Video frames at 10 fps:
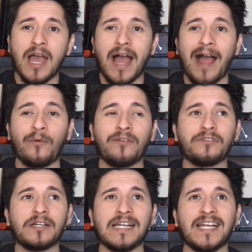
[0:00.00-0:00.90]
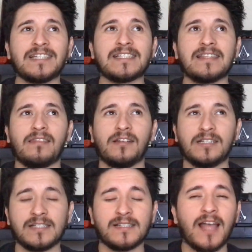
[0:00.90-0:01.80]
However, it's the
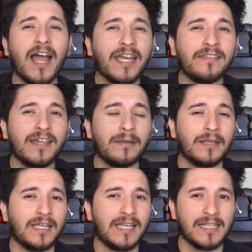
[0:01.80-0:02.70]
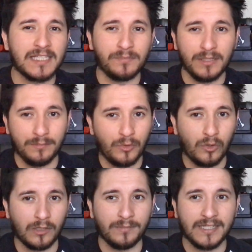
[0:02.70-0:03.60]
design that gets me
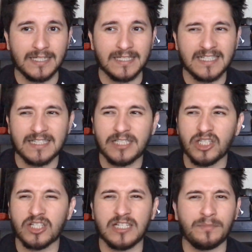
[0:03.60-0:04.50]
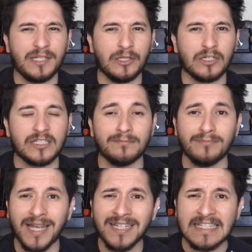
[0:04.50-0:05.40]
more because it just simply looks
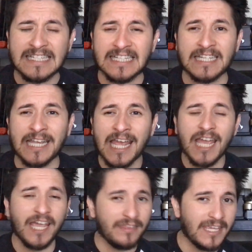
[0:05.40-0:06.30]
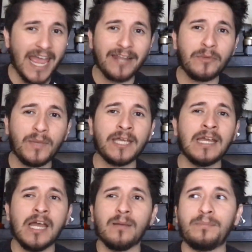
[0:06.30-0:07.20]
menacing. In the anime,
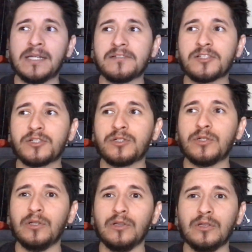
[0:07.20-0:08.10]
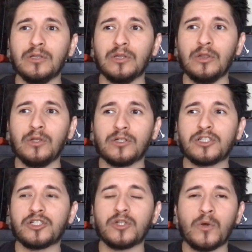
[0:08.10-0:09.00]
Pincer looked
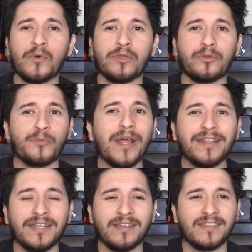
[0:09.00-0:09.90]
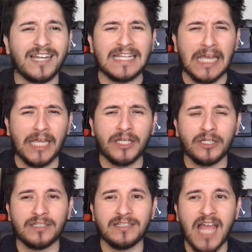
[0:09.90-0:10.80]
so threatening that it could
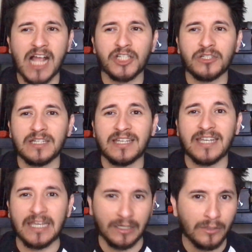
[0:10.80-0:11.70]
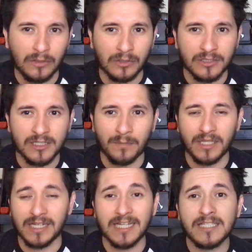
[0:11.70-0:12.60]
actually kill or
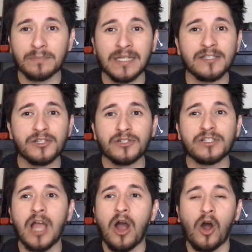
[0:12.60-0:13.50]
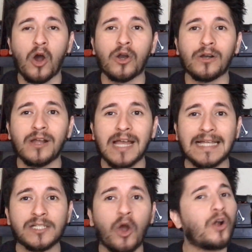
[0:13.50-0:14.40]
something. Its pincers are as
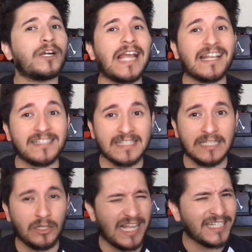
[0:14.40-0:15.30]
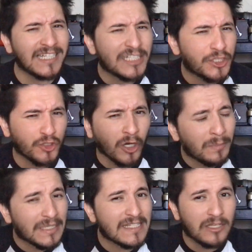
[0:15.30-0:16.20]
hard as steel and as sharp
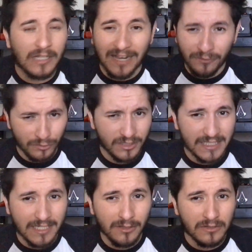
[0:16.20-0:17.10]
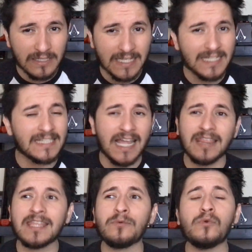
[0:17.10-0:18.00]
as steel. Have you seen those things? That
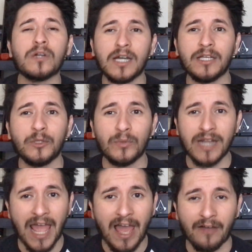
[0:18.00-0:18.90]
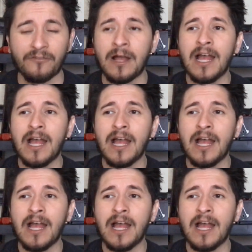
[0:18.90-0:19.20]
thing will cut you in half.